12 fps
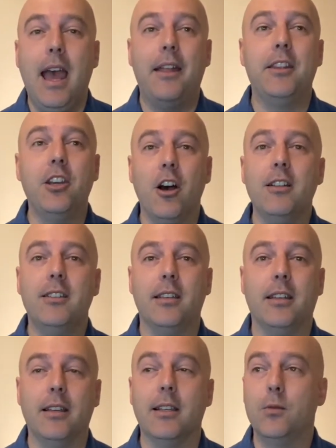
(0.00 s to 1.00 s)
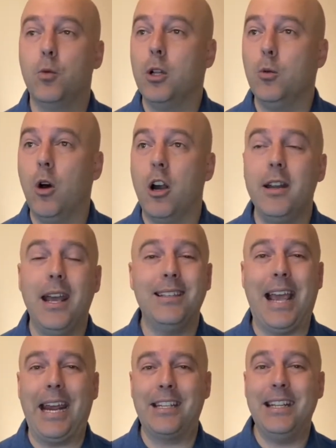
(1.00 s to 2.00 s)
And the answer is, well, worry has
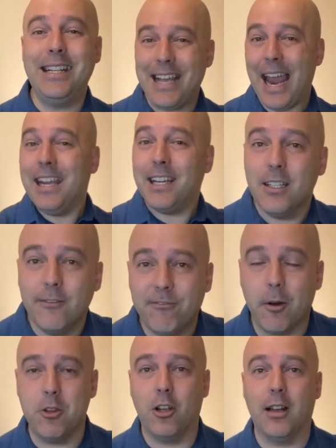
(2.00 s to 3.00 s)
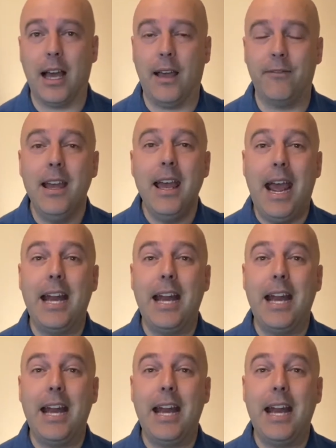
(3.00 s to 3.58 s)
actually taken from your life.